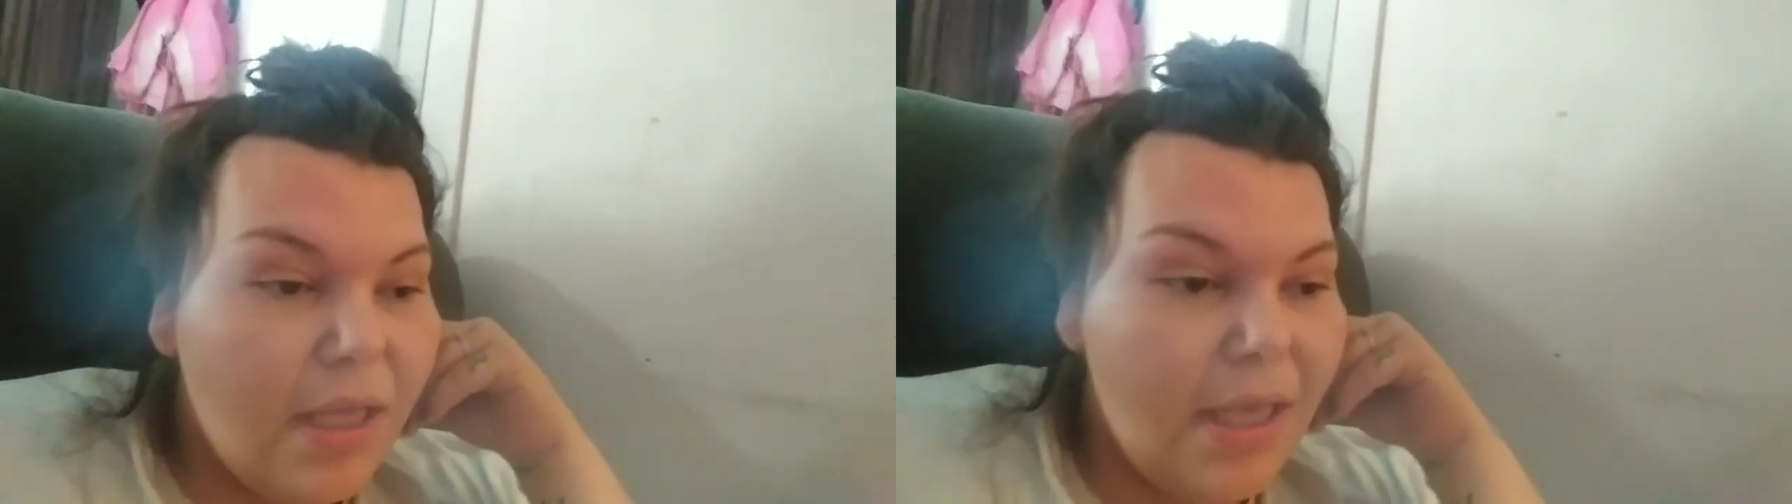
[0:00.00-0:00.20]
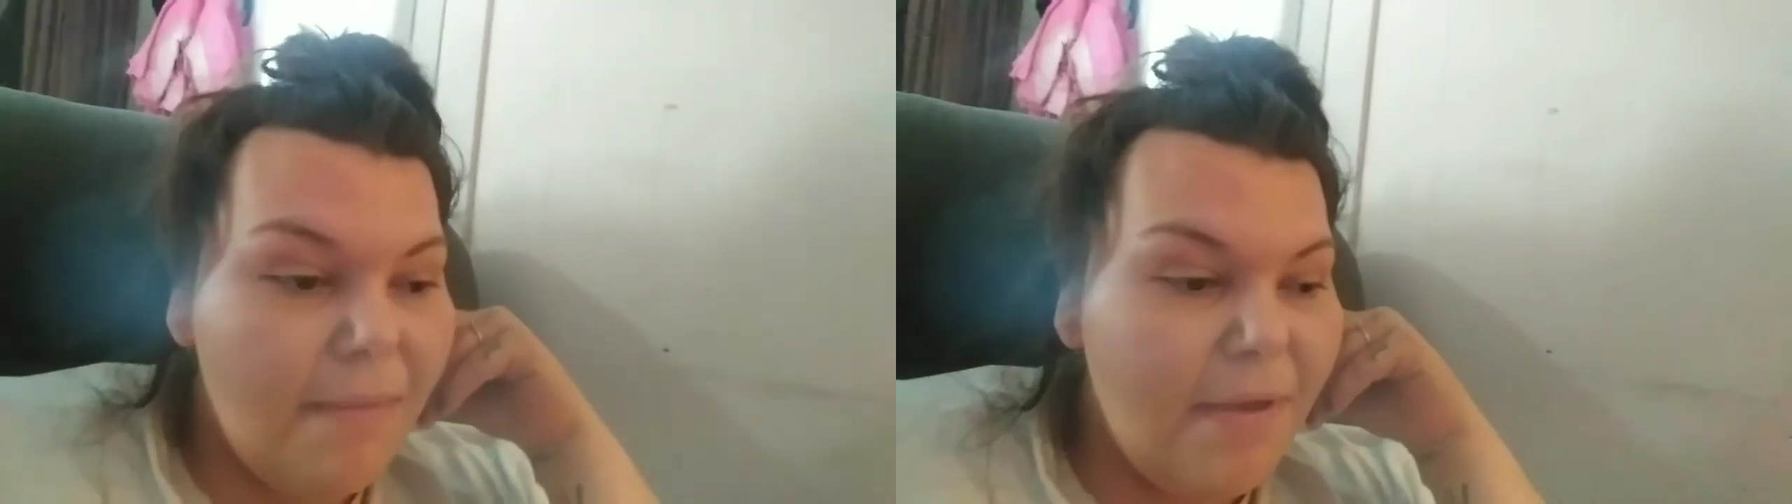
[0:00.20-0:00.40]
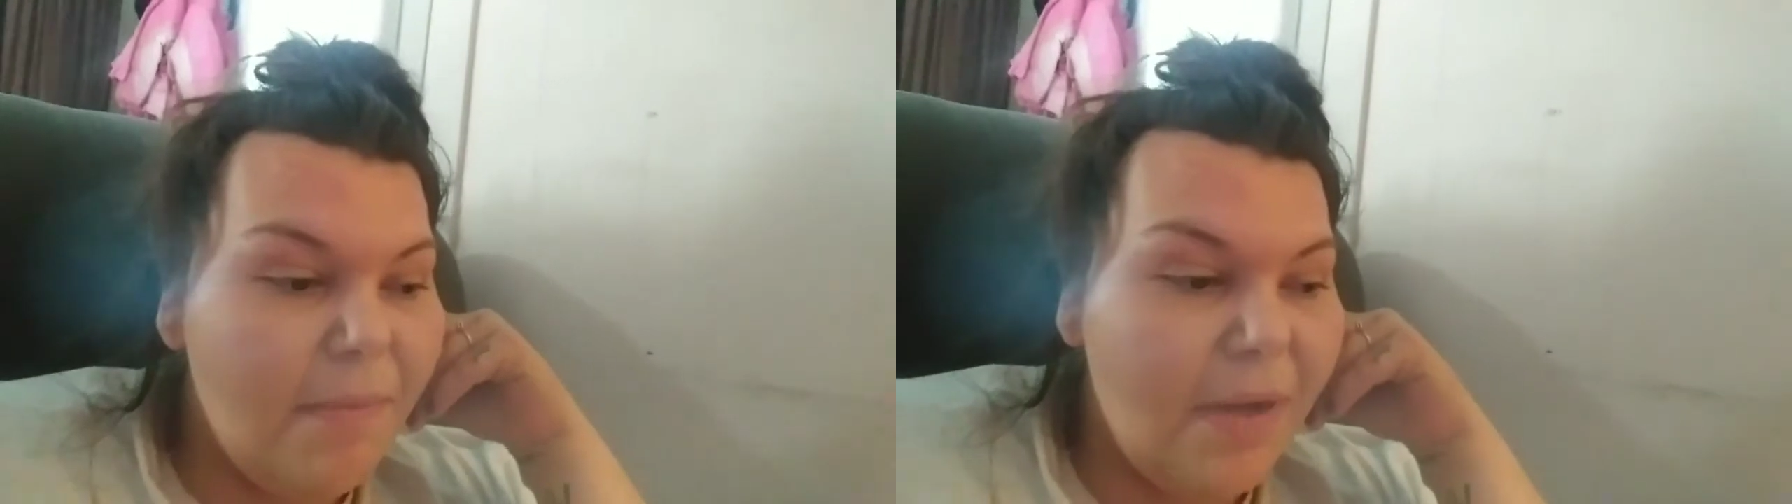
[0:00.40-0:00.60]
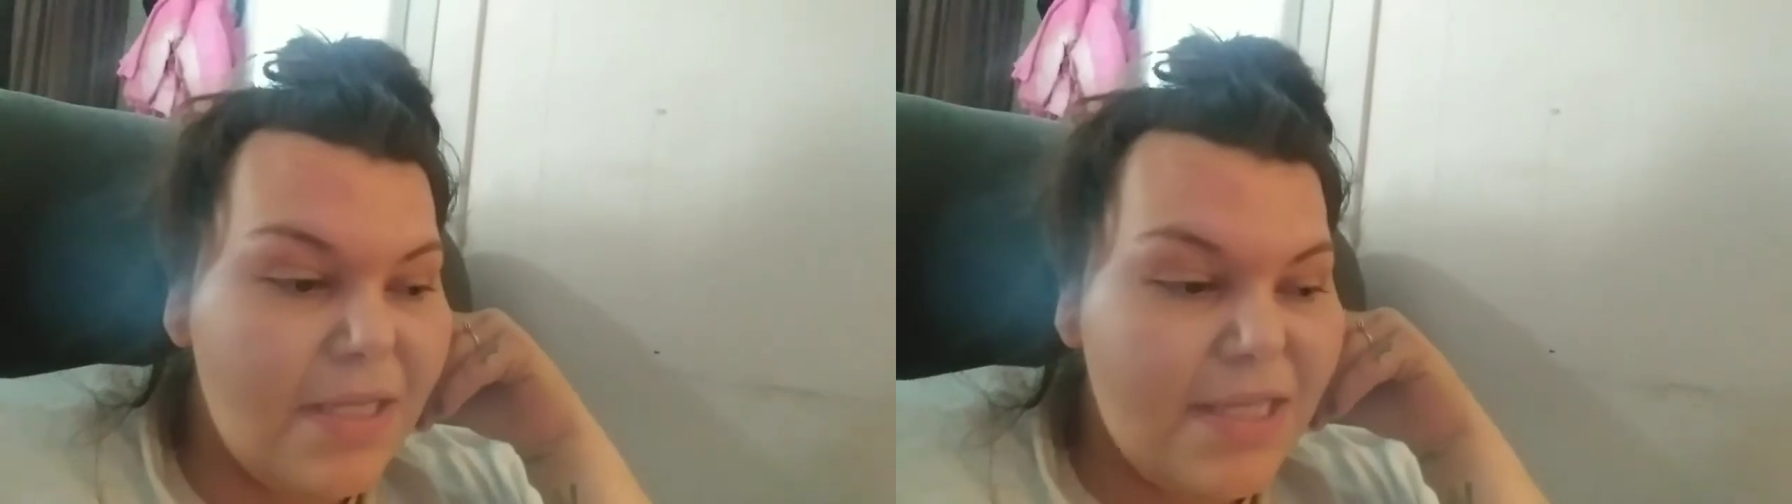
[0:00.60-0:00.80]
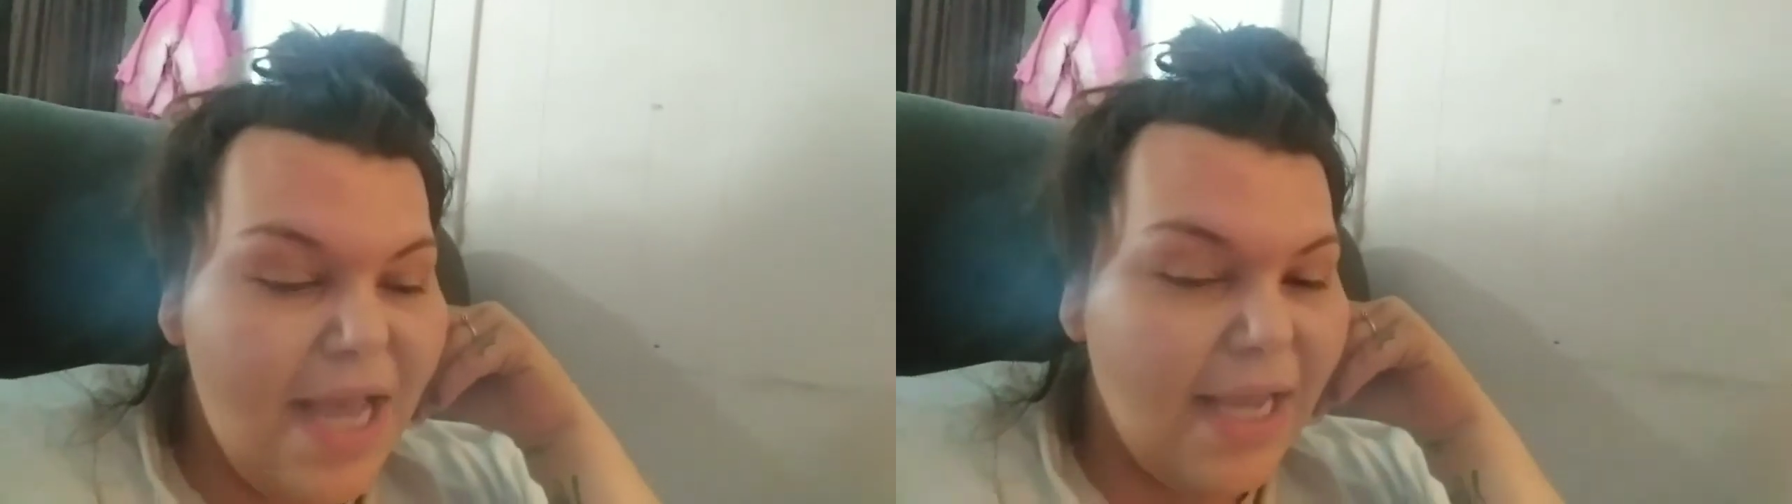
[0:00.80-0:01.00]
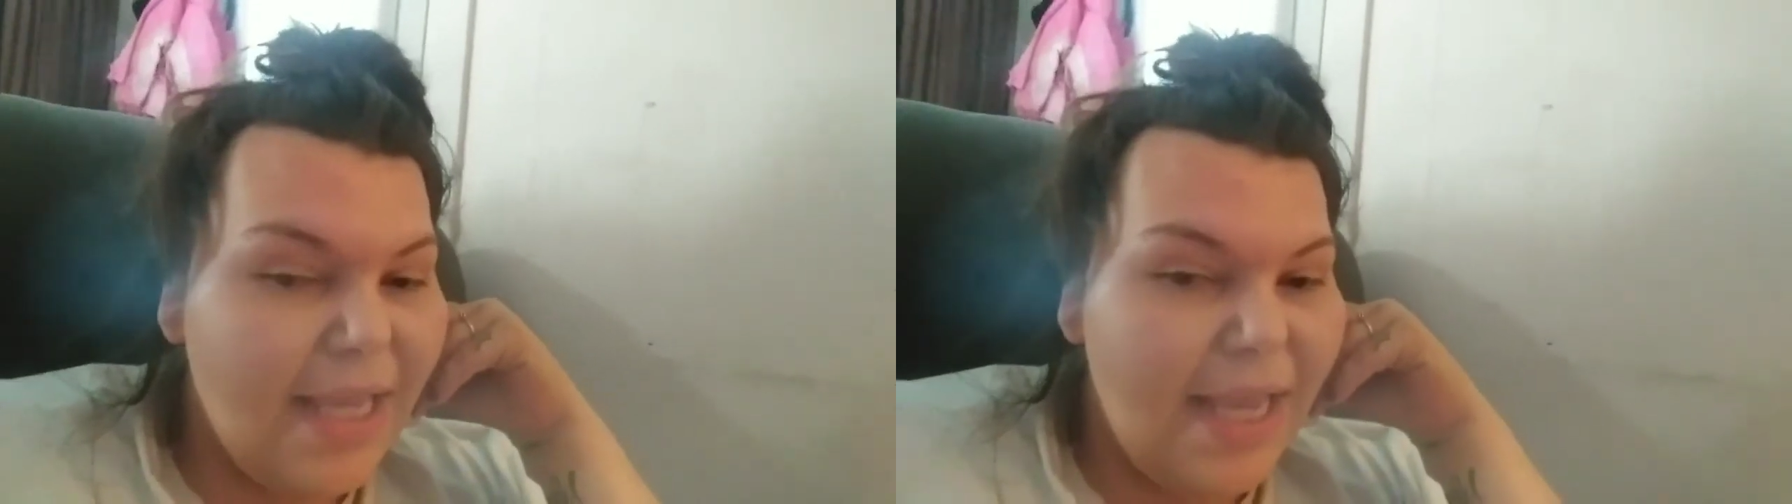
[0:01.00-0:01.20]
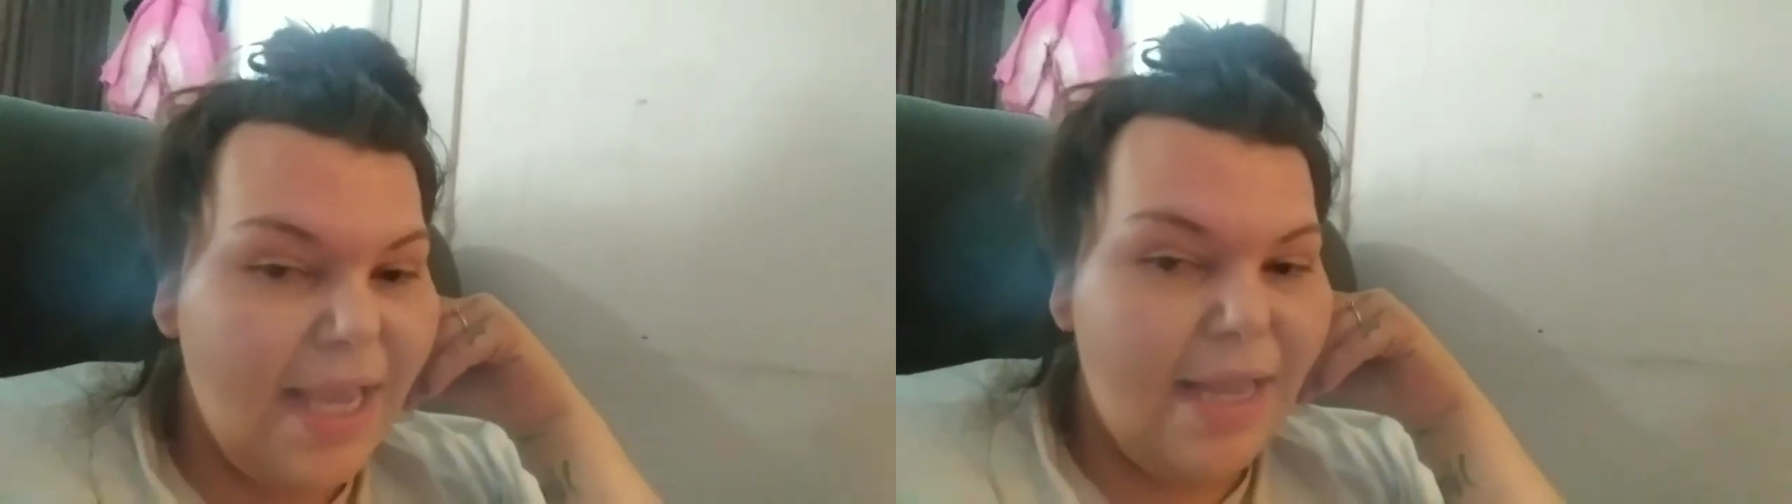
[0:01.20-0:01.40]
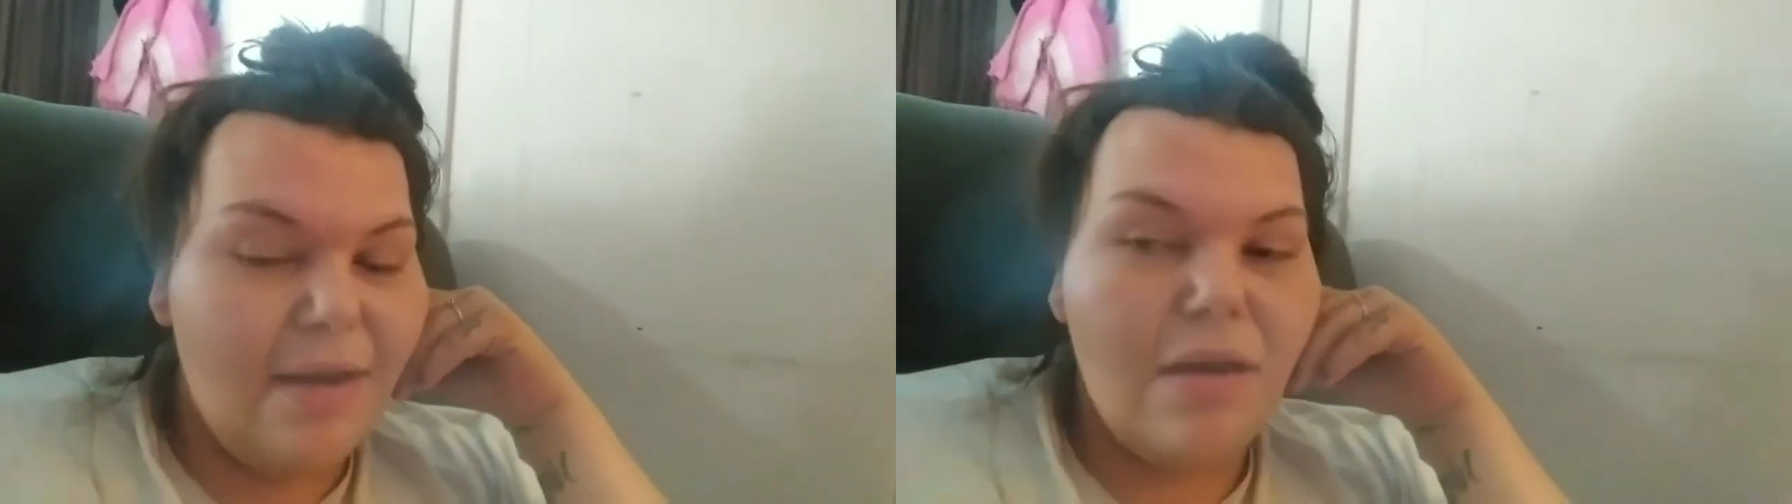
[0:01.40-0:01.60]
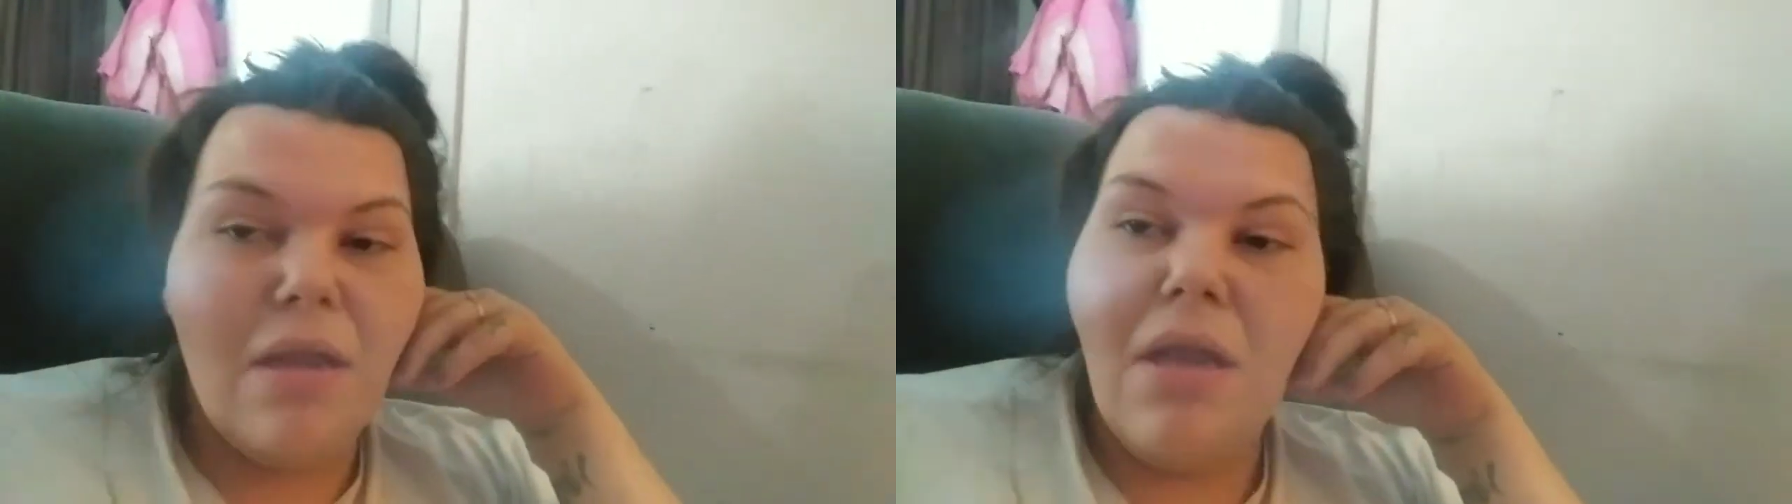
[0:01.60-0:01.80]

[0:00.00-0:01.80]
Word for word: Give me one second.